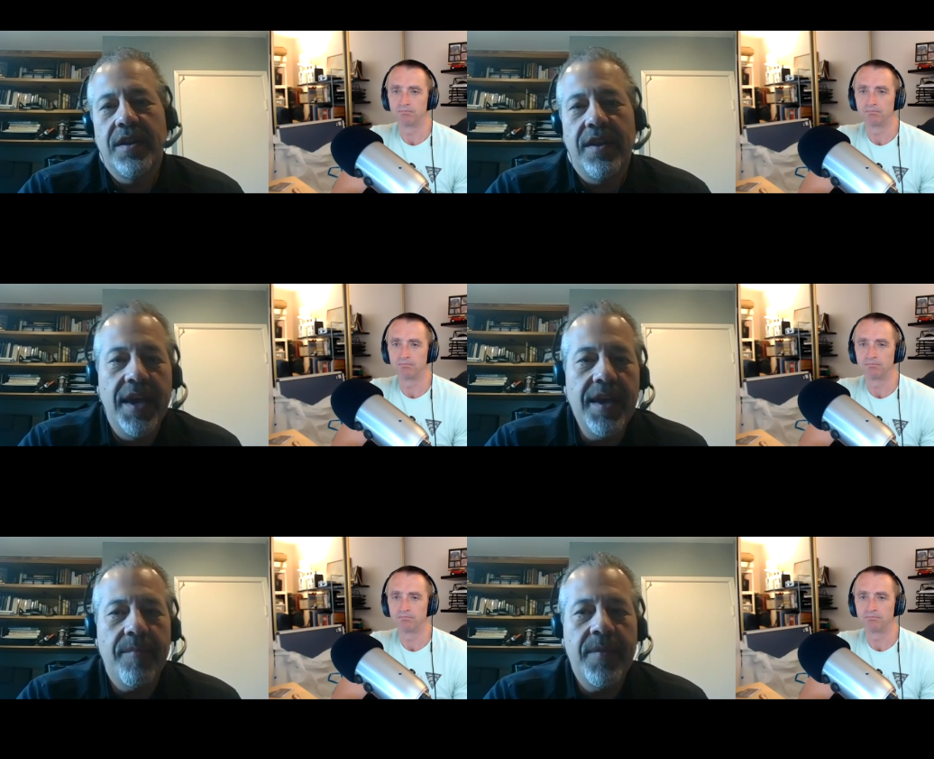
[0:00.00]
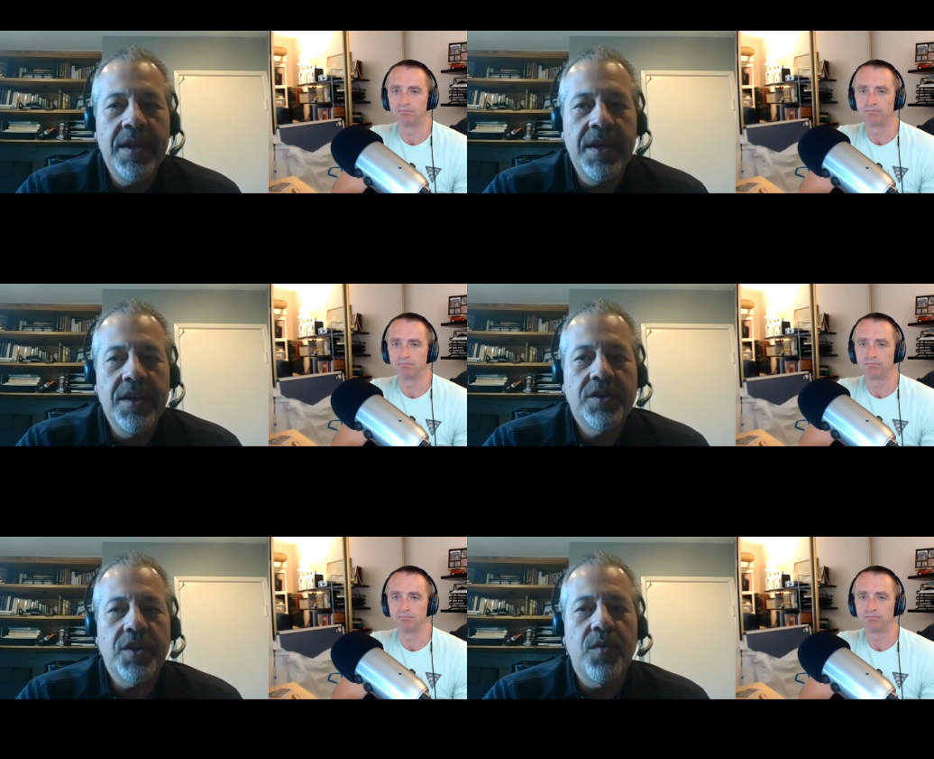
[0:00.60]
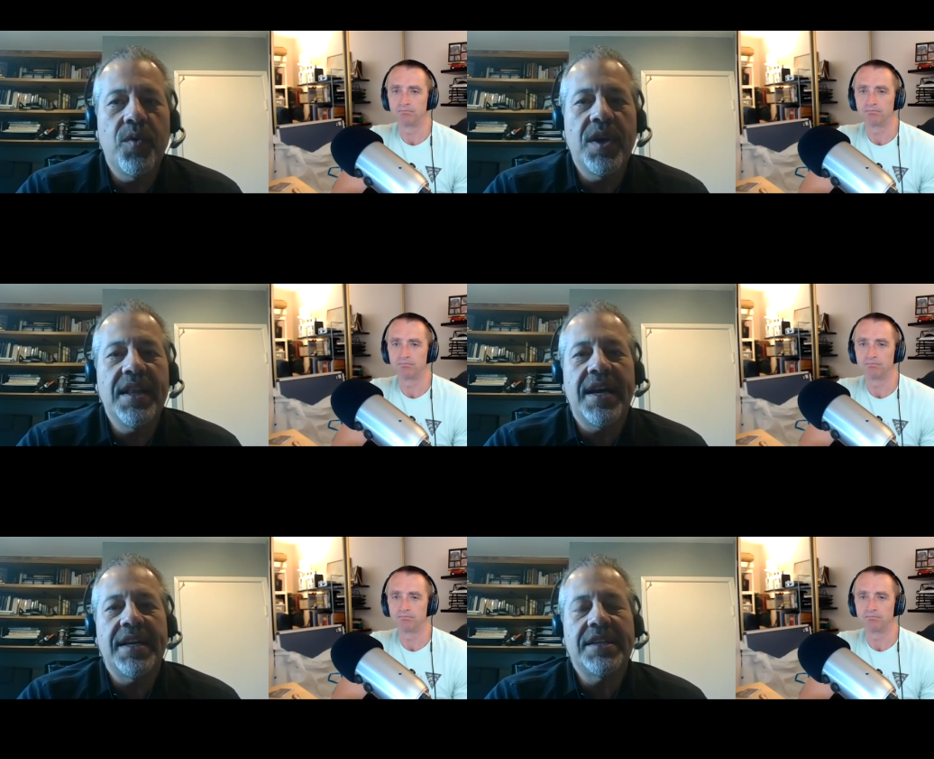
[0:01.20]
Speaker 1: them. So you
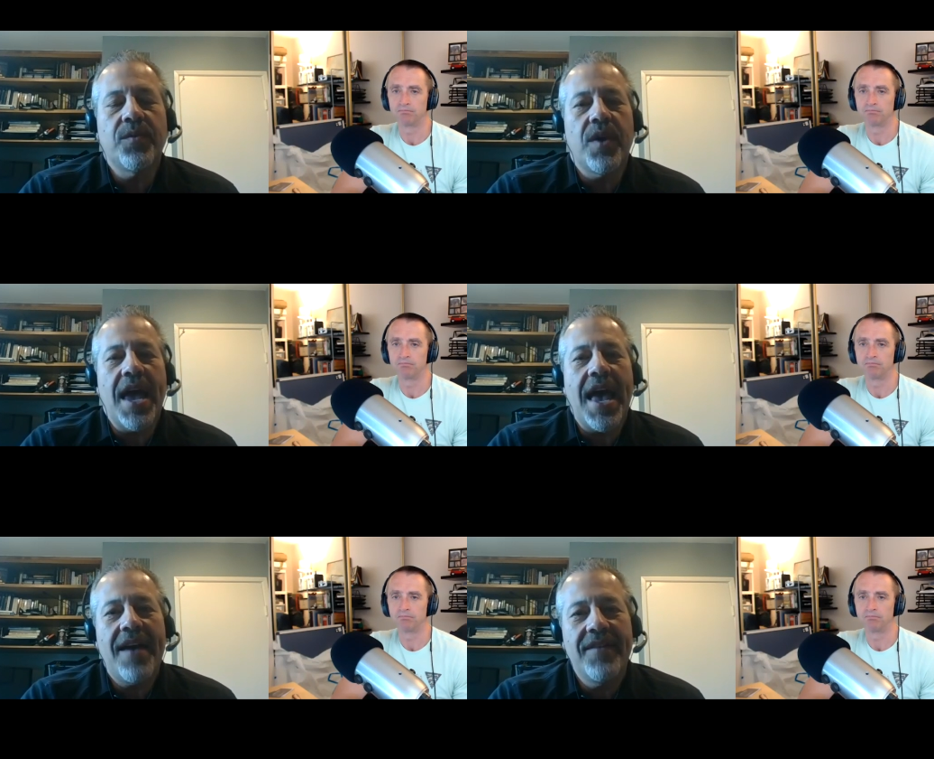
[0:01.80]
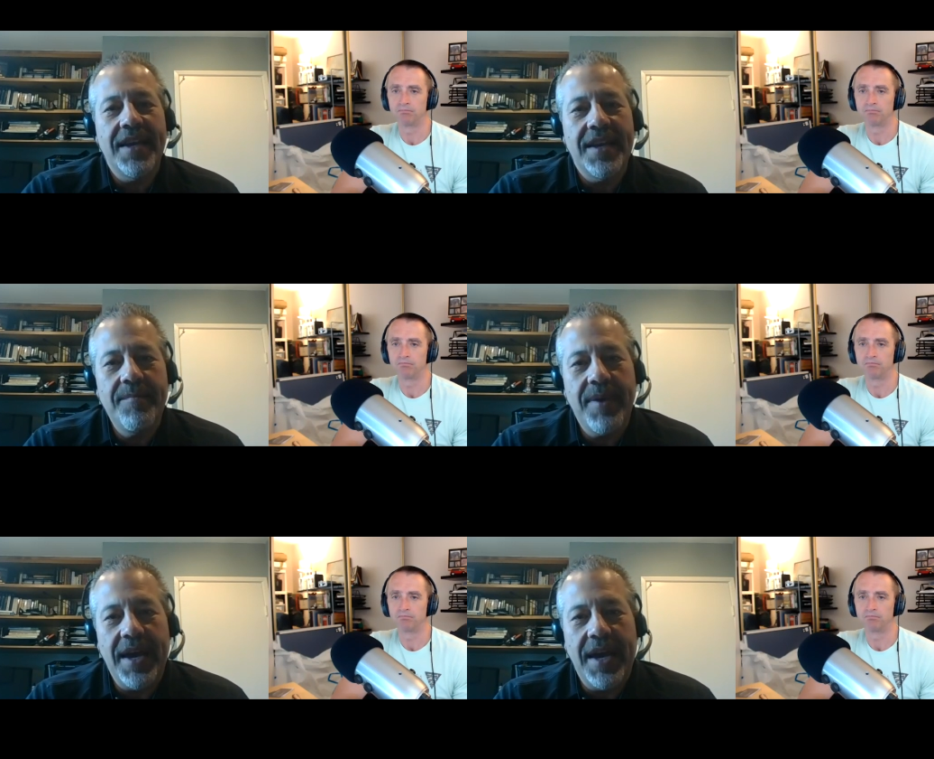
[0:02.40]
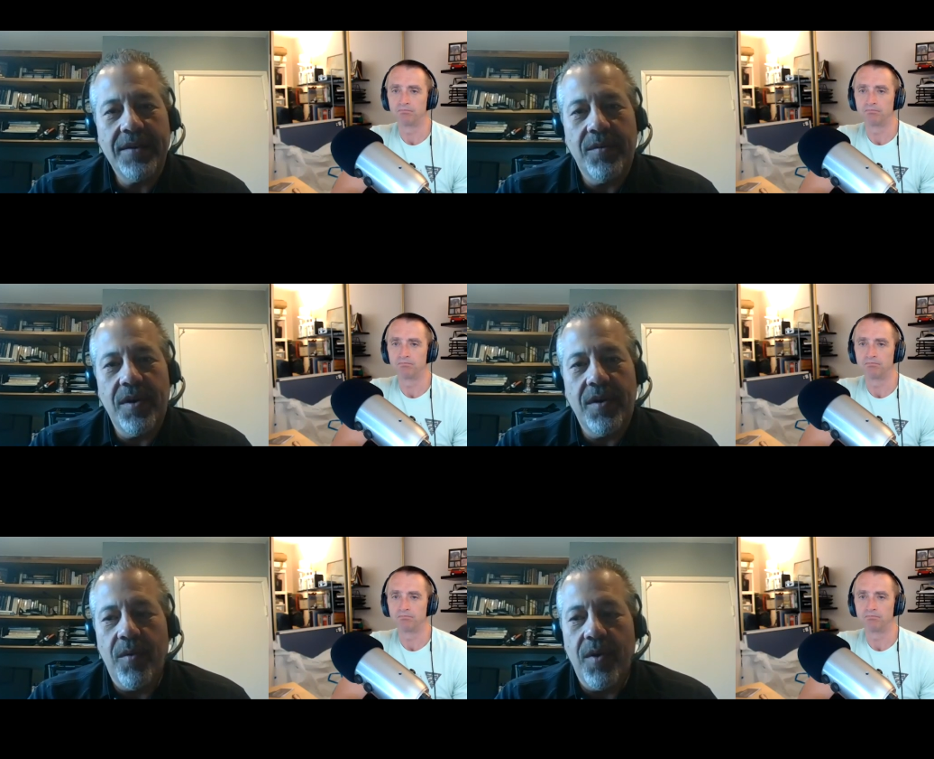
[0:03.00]
realize we're having an impact.
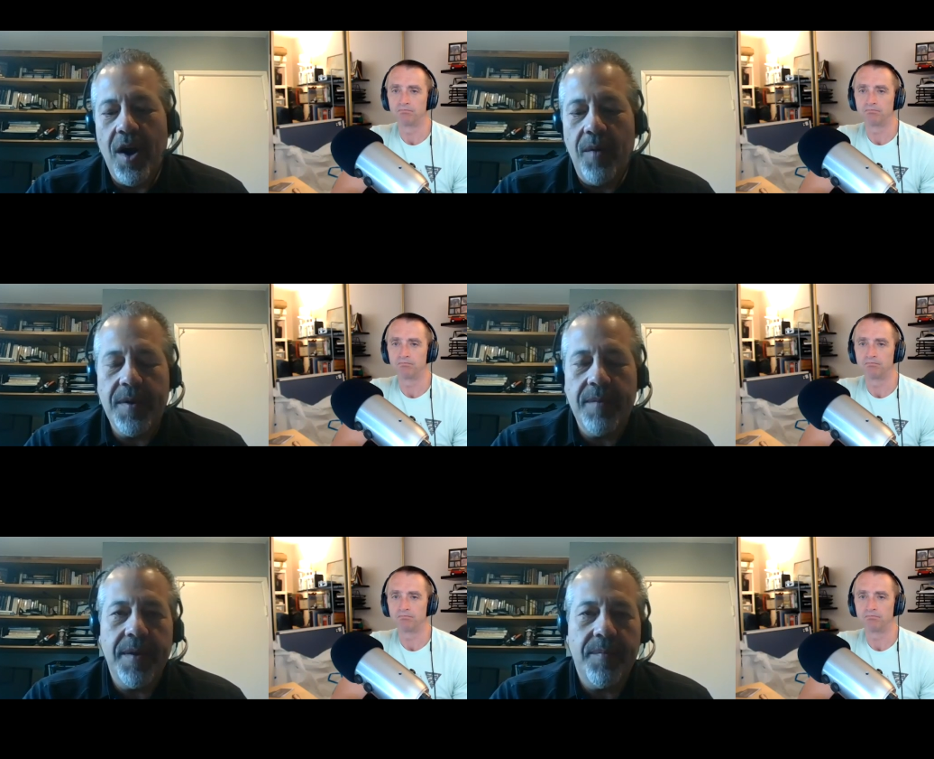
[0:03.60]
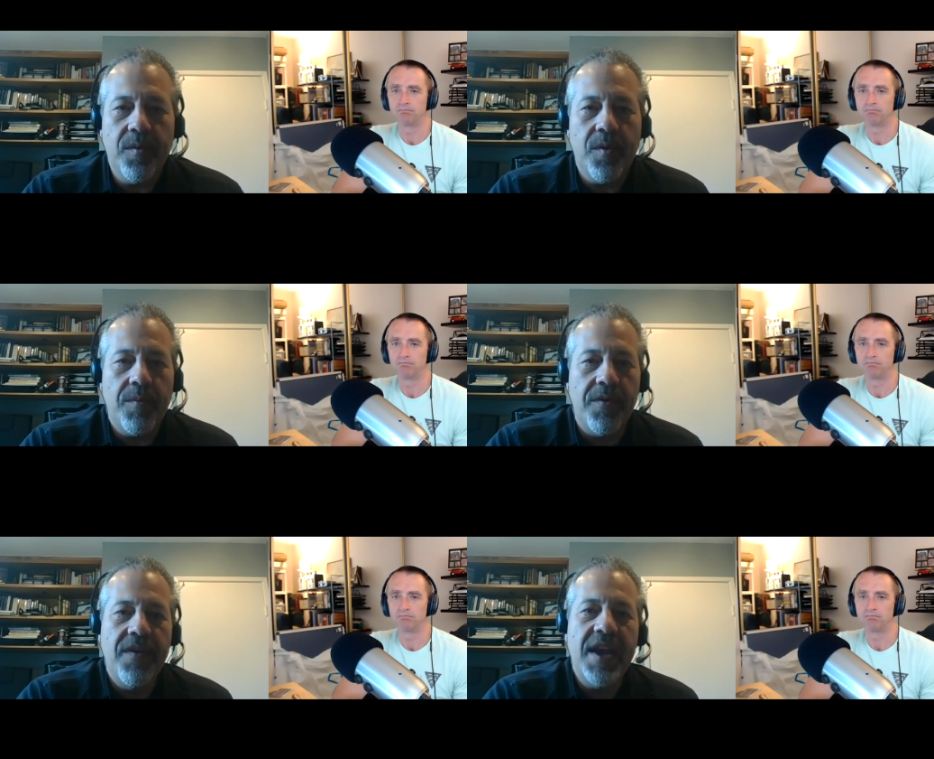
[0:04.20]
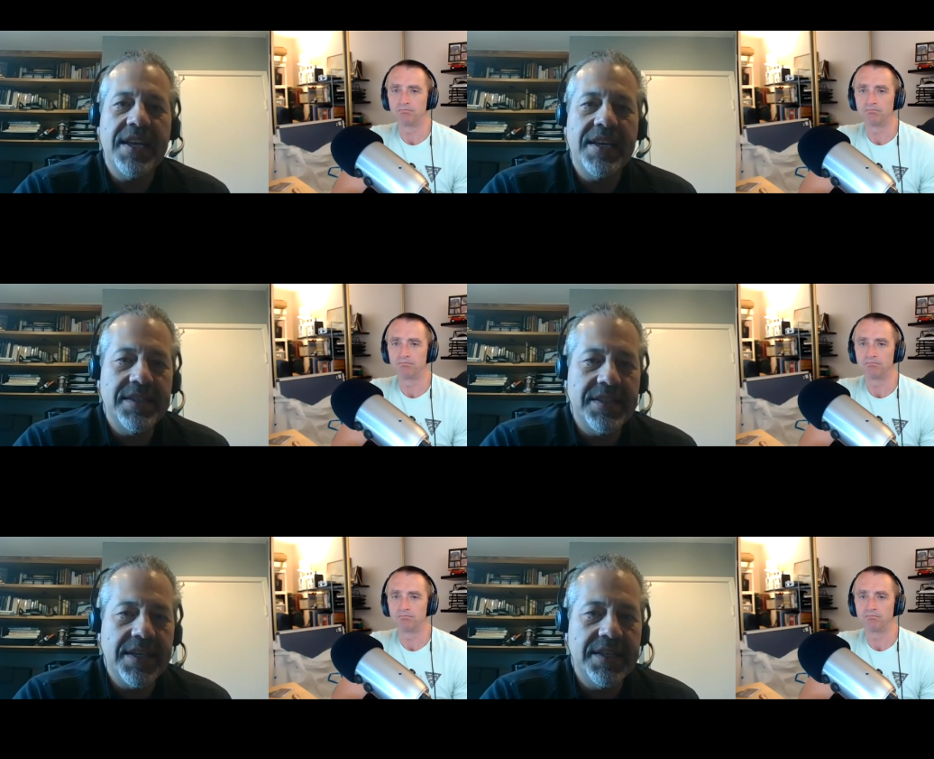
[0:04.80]
We're helping people. We're preventing
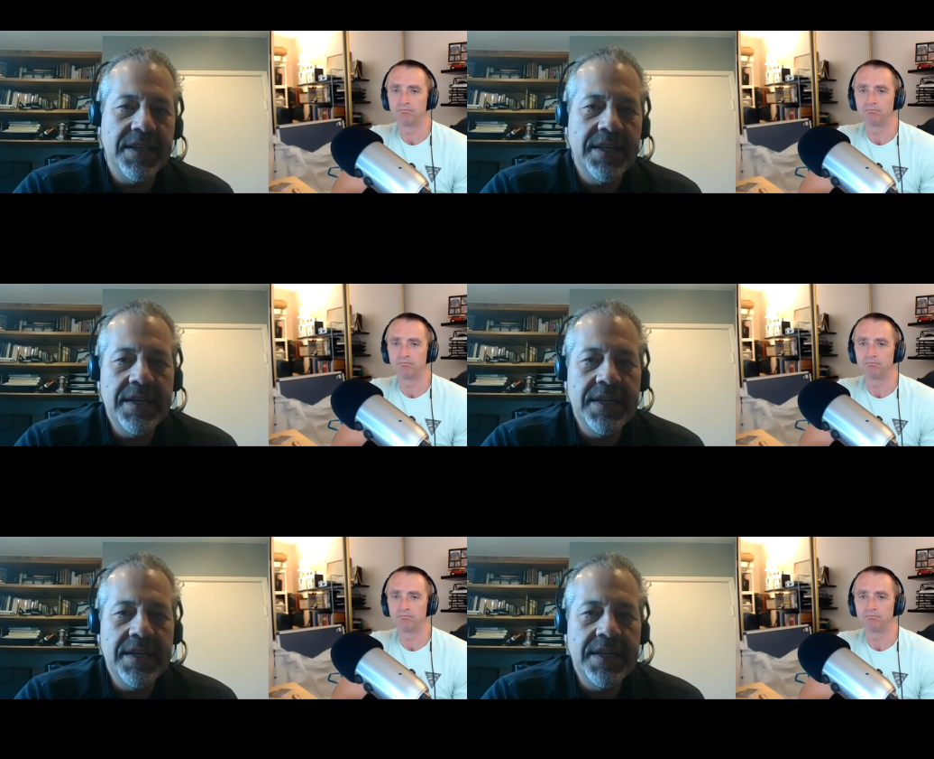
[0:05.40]
disease.